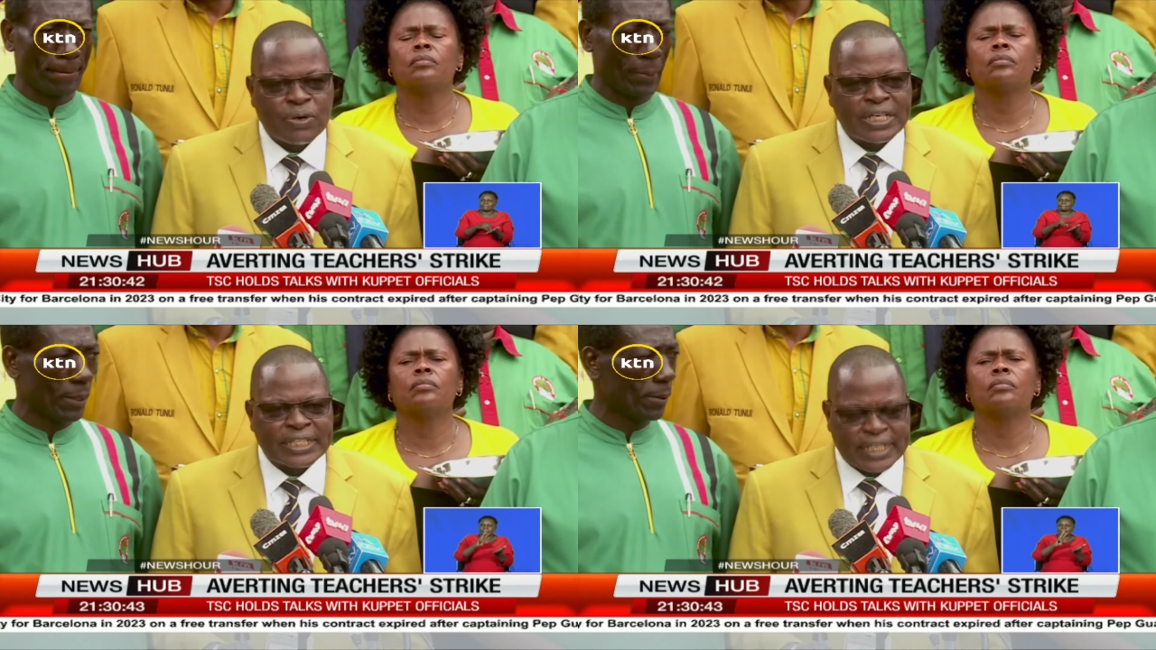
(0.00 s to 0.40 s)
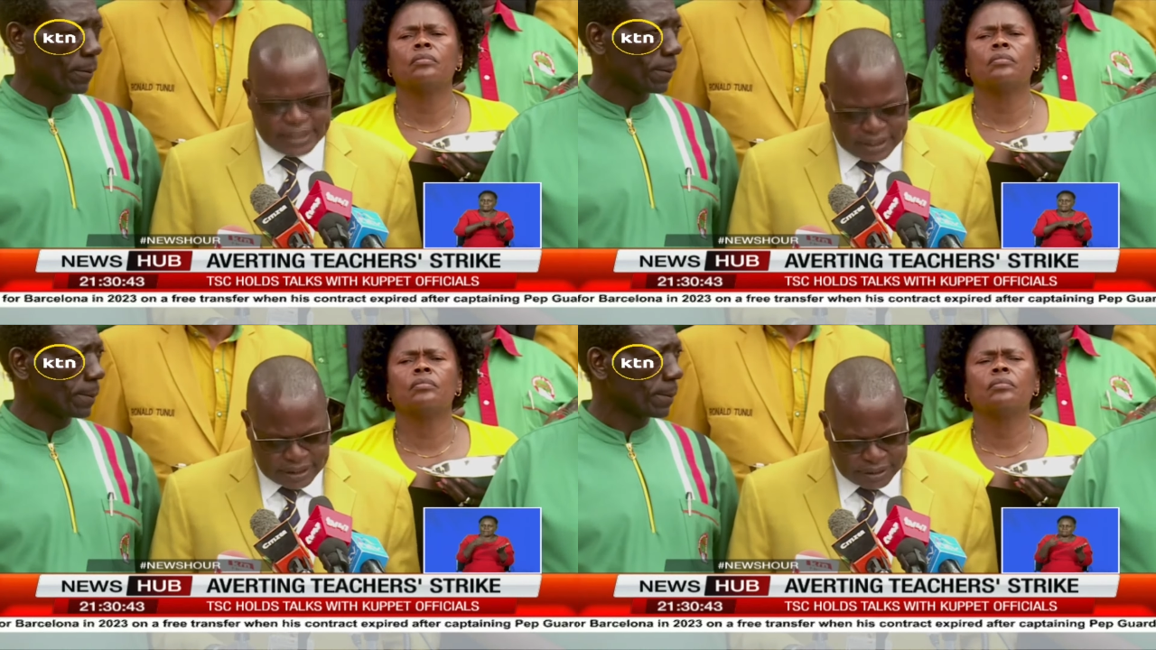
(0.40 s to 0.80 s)
Speaker 1: to
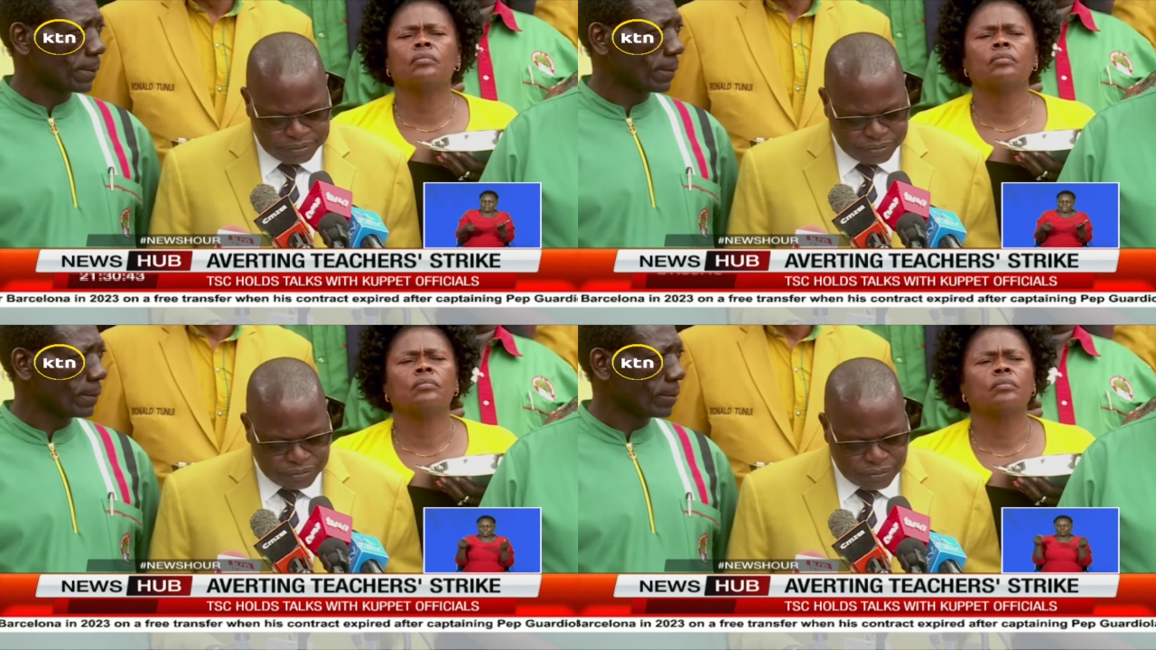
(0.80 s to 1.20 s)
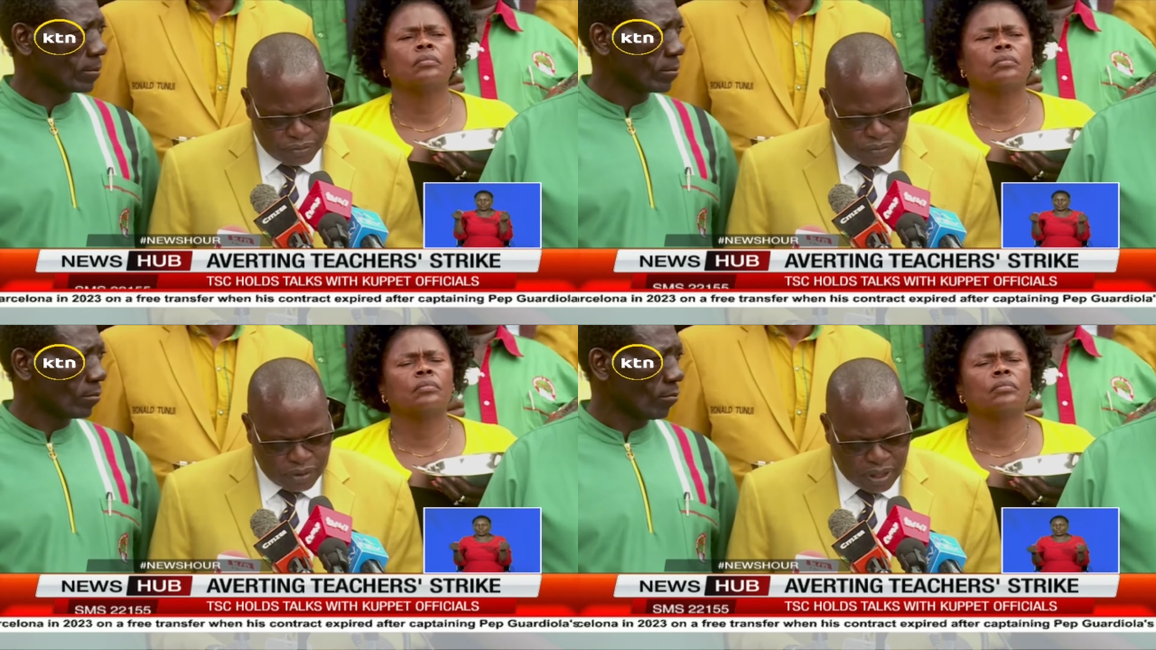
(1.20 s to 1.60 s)
address
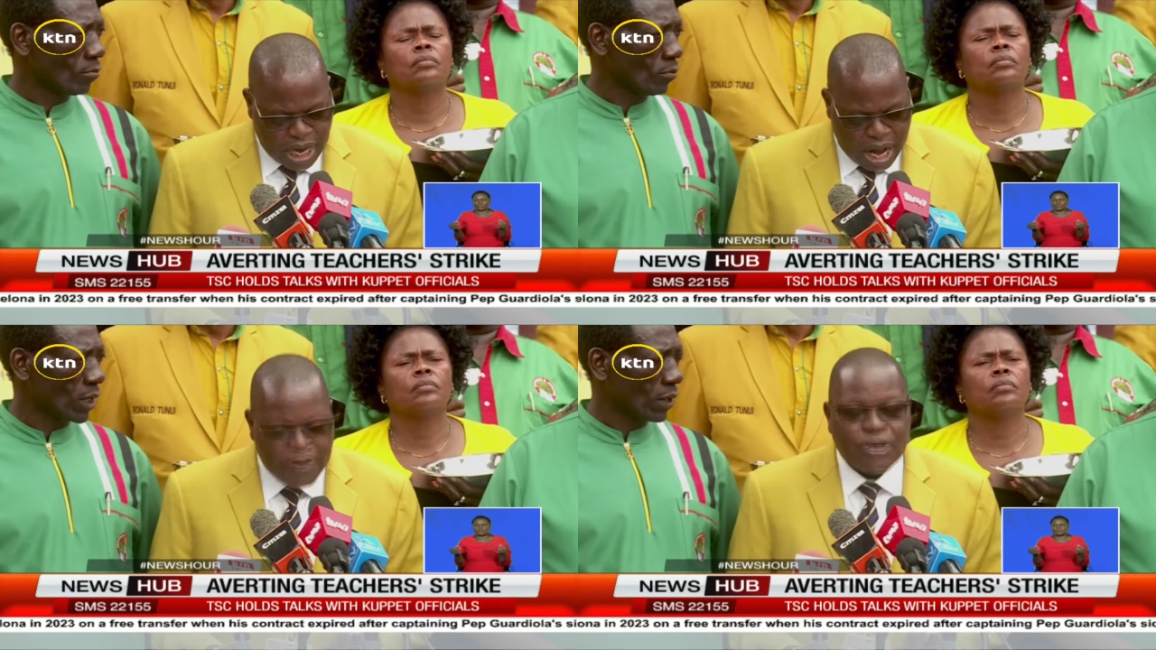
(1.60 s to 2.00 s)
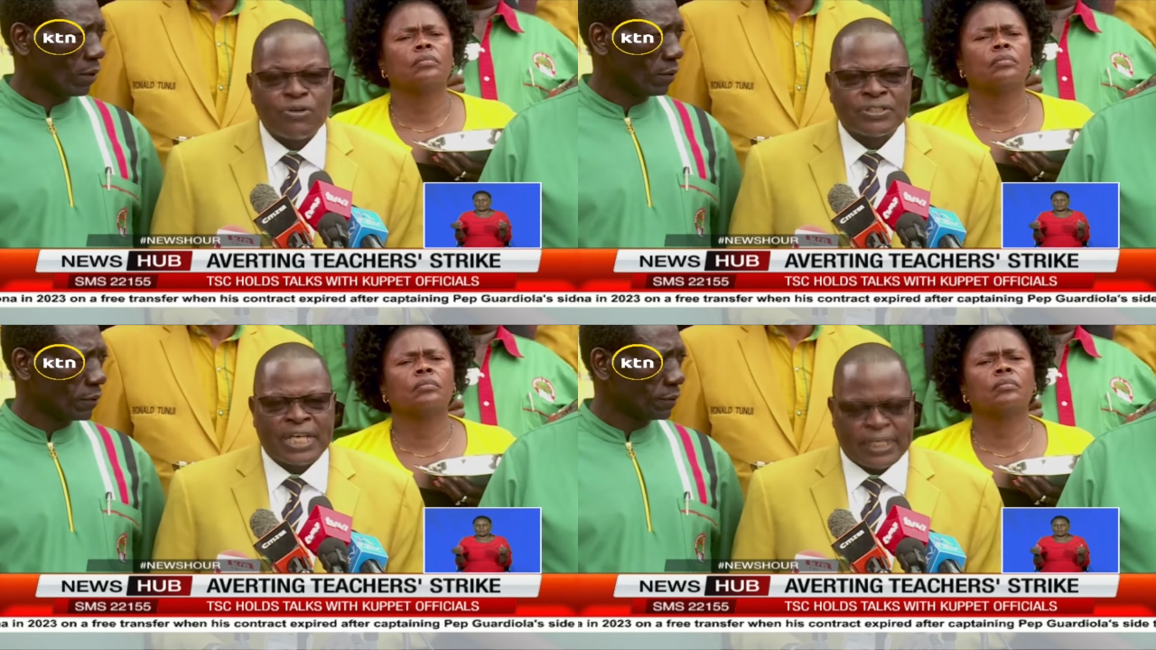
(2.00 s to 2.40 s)
our
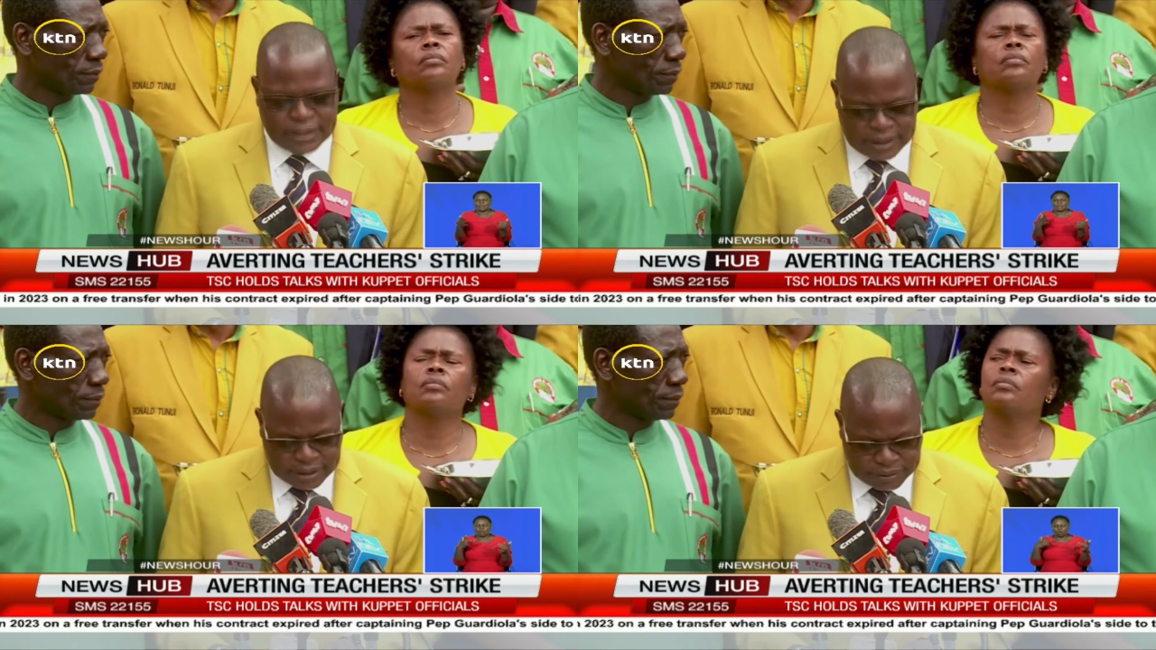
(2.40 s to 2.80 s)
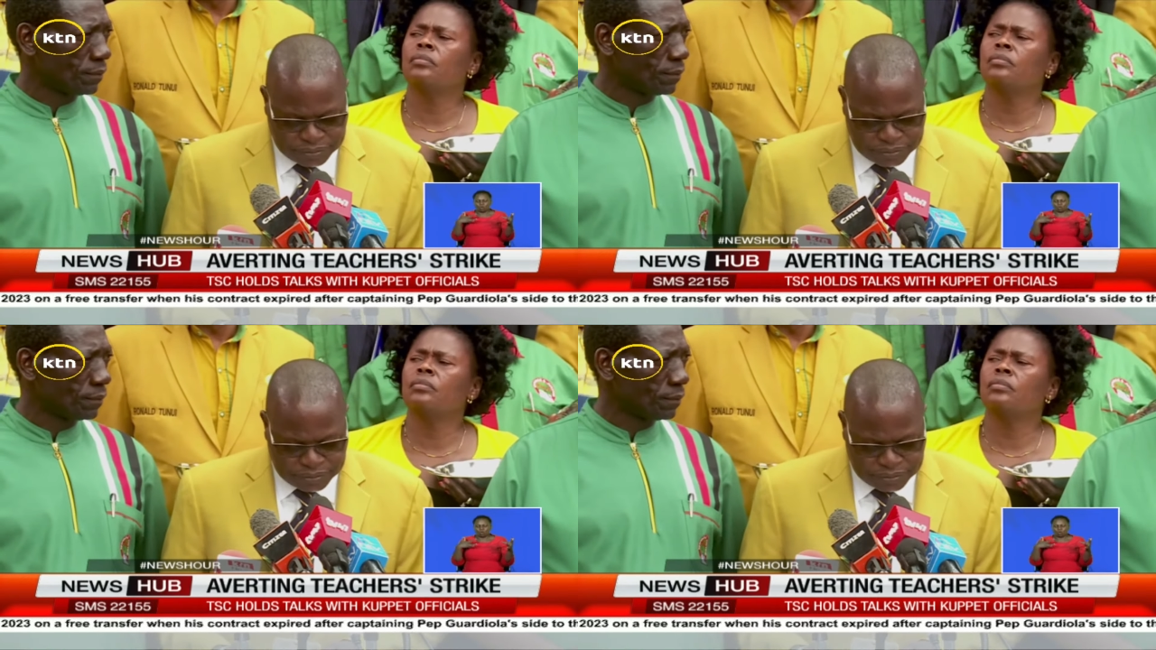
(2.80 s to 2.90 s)
concerns.